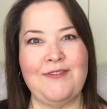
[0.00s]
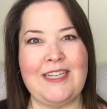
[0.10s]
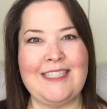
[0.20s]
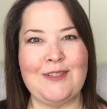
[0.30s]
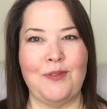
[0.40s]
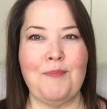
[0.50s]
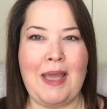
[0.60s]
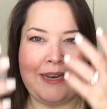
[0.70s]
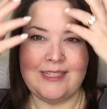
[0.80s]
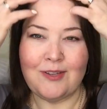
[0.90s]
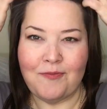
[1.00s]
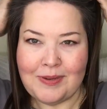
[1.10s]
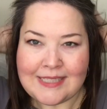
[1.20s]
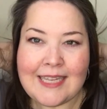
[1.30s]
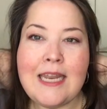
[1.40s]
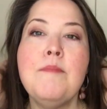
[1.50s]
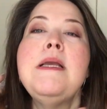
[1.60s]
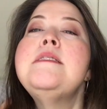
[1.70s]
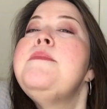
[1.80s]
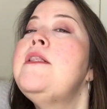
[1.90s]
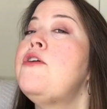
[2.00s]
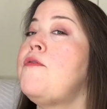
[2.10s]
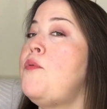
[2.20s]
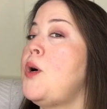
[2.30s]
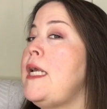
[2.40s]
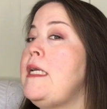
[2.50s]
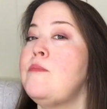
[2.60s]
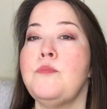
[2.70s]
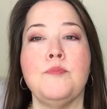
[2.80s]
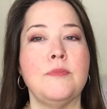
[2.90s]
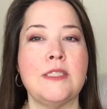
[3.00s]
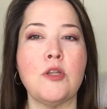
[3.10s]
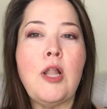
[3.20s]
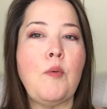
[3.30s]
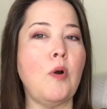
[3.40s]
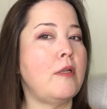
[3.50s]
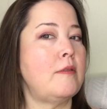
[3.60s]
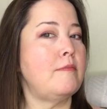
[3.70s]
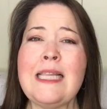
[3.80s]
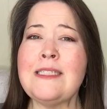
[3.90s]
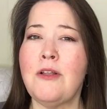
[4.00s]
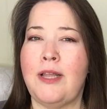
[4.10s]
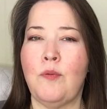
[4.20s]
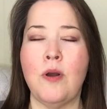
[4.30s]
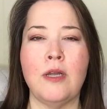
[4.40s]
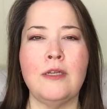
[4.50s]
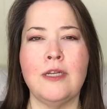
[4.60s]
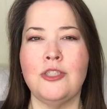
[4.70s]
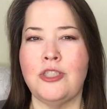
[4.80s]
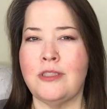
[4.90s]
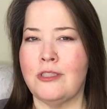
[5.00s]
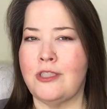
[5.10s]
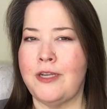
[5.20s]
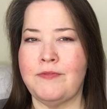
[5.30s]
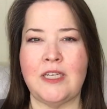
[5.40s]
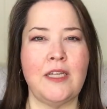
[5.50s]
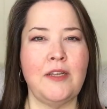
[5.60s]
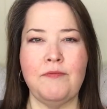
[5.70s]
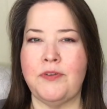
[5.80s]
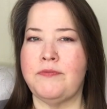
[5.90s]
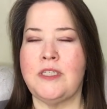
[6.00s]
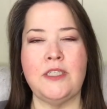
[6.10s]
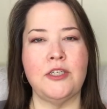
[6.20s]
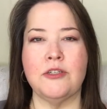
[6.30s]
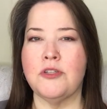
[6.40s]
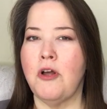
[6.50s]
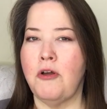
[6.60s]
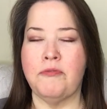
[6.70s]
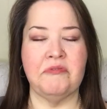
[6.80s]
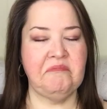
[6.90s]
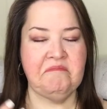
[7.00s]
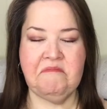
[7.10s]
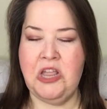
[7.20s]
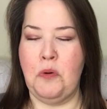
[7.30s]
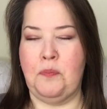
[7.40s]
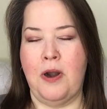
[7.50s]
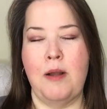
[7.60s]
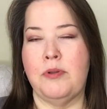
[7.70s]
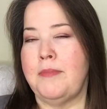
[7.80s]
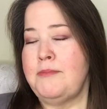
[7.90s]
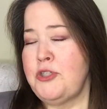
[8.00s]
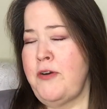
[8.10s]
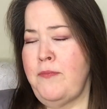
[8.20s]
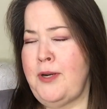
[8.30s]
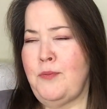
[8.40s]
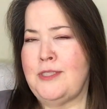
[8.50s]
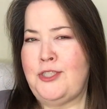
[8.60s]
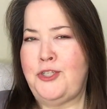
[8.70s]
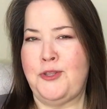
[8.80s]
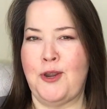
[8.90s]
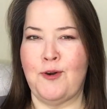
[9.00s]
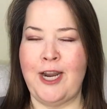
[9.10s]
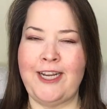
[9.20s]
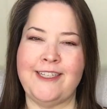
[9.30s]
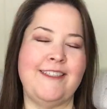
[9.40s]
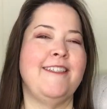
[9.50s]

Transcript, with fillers: if it eats all the badness off my skin and makes me look 40. That's all I want. That's all I want. Just to shave 10, 15 years off. No problem. I'm sure everybody wants to do that, right?